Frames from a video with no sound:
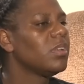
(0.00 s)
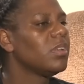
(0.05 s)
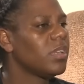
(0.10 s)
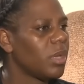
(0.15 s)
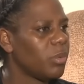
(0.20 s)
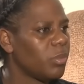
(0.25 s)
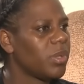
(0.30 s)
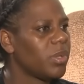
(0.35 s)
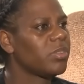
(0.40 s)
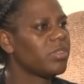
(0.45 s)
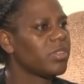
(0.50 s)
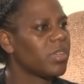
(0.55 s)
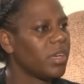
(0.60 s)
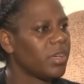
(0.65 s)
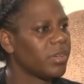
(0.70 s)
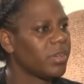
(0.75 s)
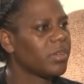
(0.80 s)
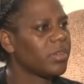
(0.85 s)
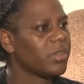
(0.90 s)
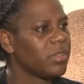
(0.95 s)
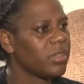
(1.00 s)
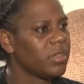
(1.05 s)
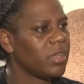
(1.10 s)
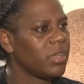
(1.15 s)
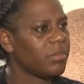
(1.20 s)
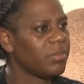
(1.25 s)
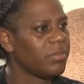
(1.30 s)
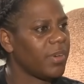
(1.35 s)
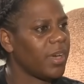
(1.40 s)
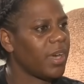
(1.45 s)
Yeah, when they was younger, like
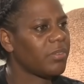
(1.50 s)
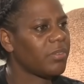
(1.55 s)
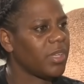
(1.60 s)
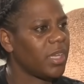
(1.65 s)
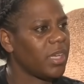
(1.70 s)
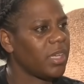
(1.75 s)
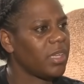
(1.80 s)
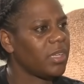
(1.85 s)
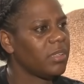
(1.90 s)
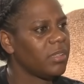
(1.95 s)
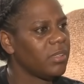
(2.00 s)
5 and 8.